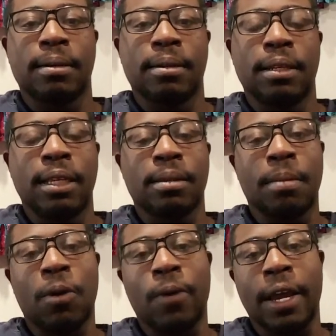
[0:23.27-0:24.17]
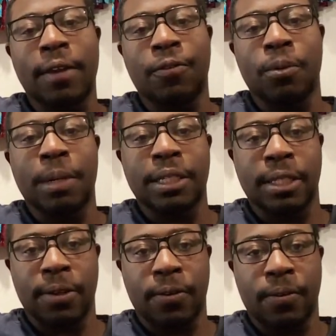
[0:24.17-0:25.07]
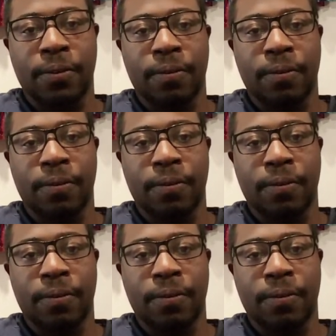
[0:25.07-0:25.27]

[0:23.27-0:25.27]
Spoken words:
neither my wife or myself